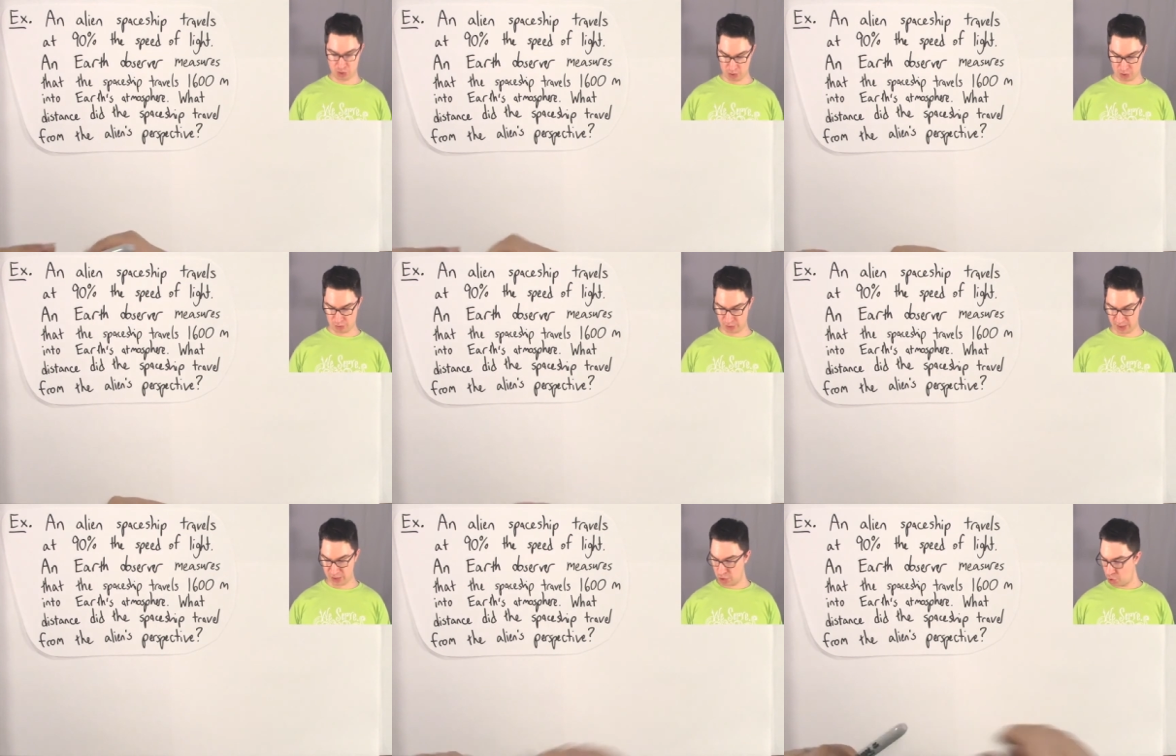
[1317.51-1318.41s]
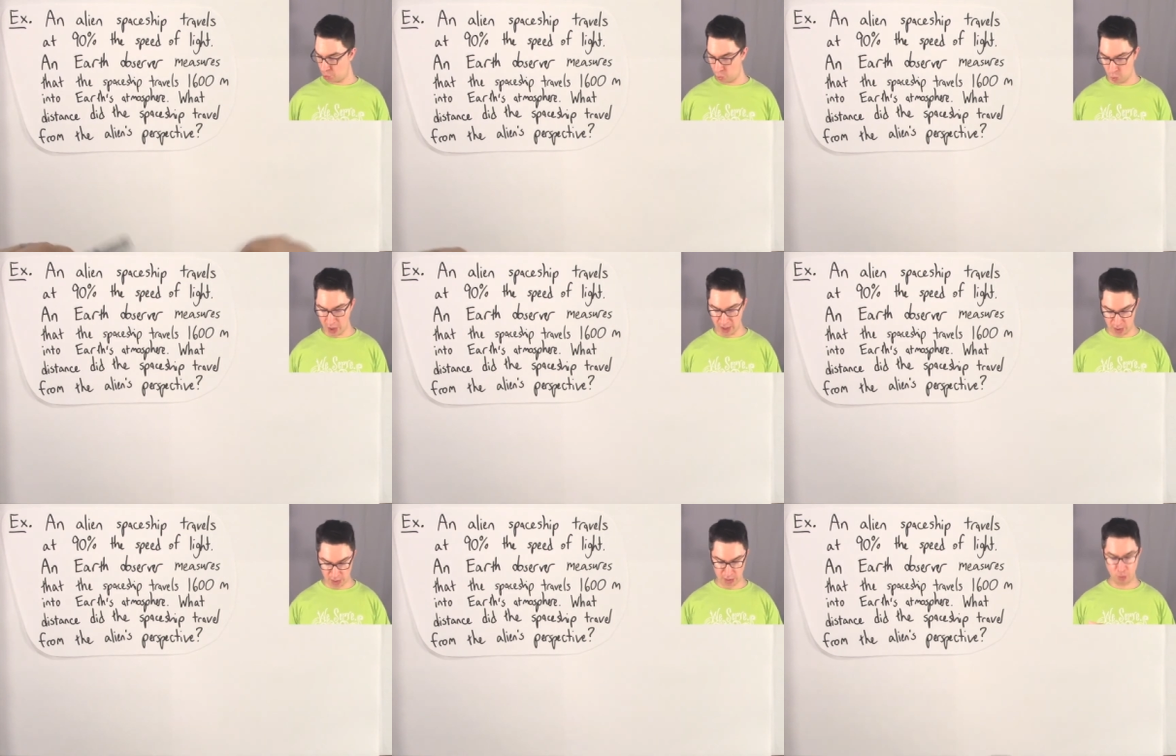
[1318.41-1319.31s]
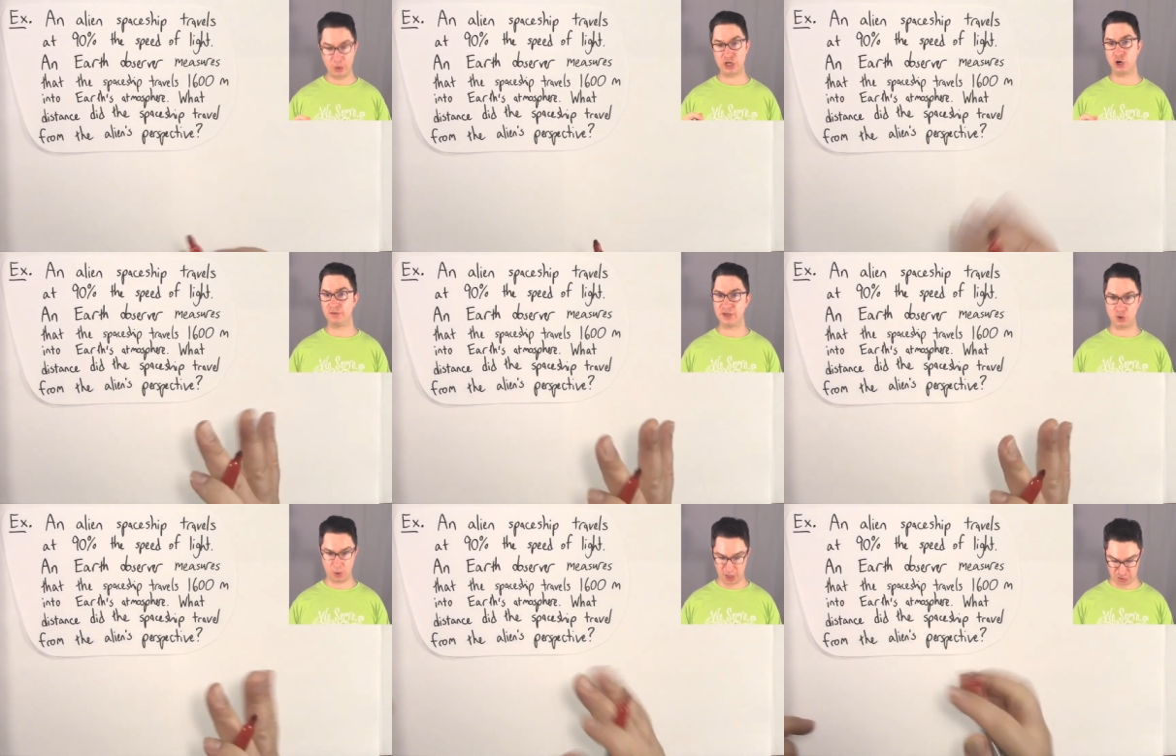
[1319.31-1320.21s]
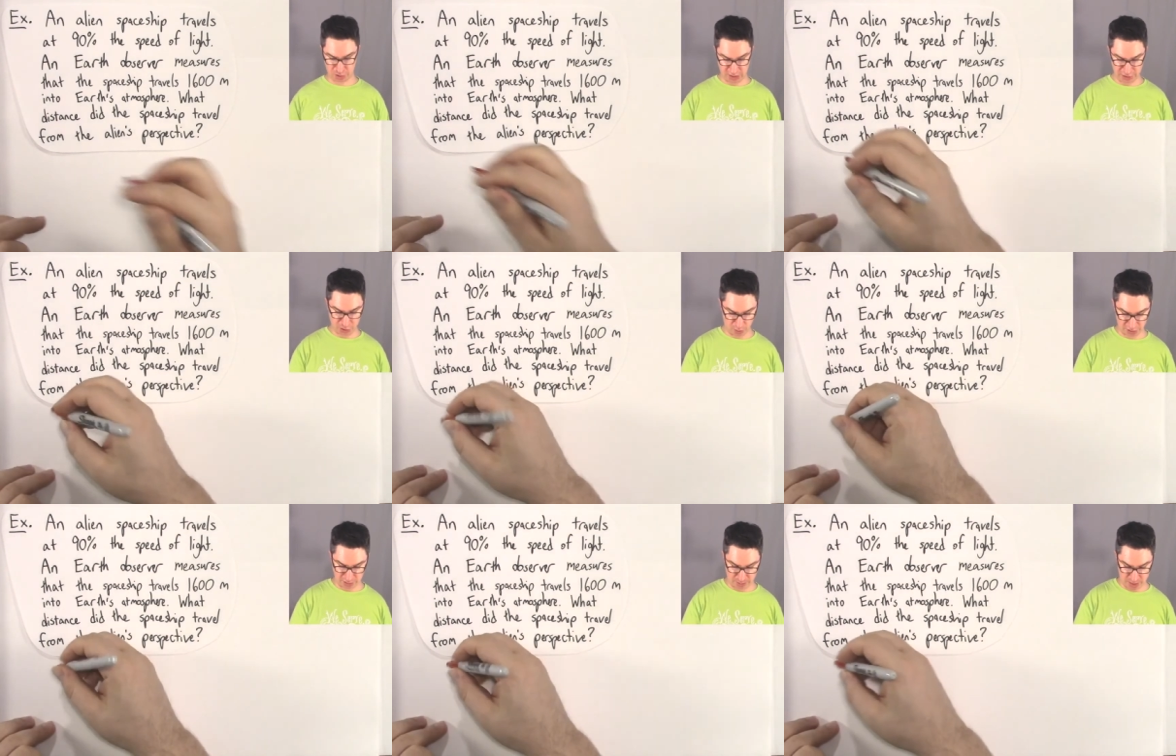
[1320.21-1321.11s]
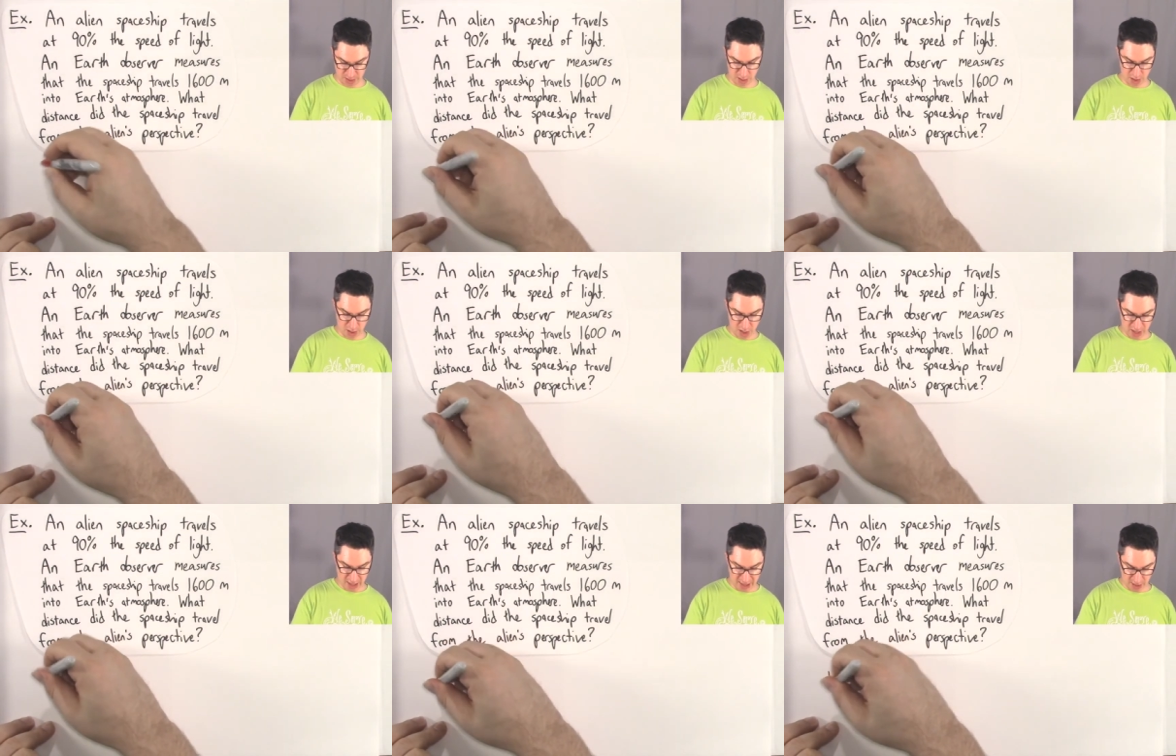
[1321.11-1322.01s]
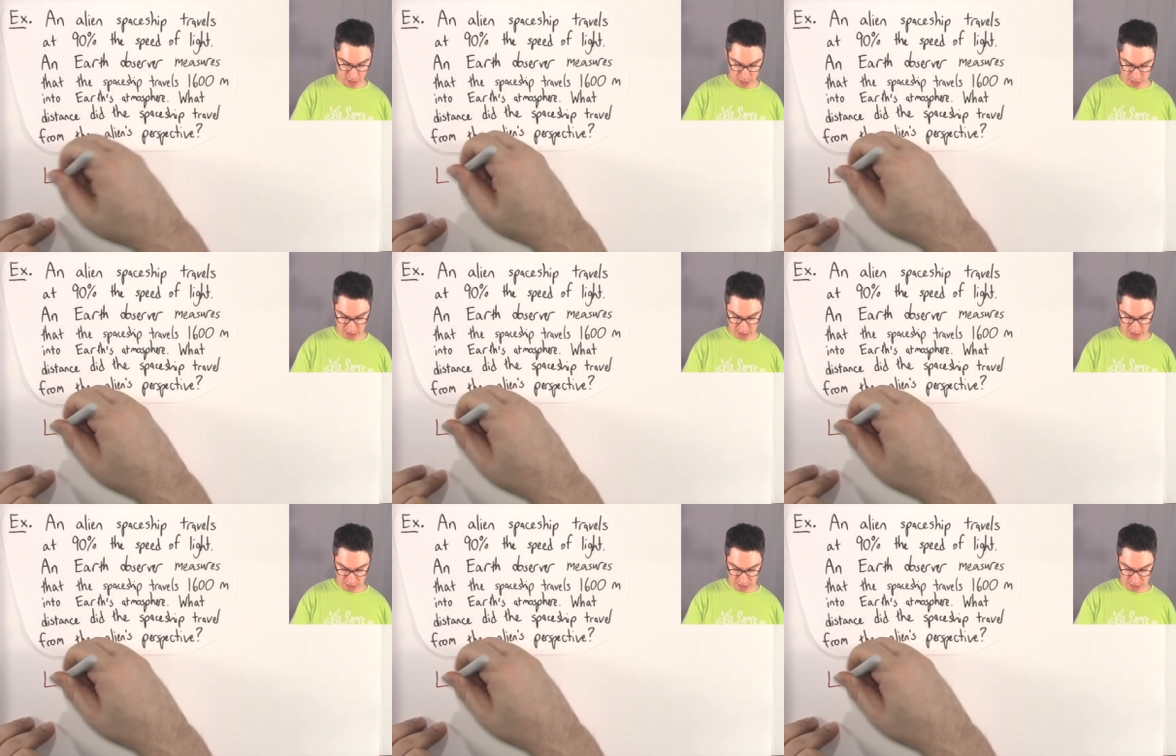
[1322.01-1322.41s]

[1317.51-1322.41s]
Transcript: All right. Well, we know the equation is going to be L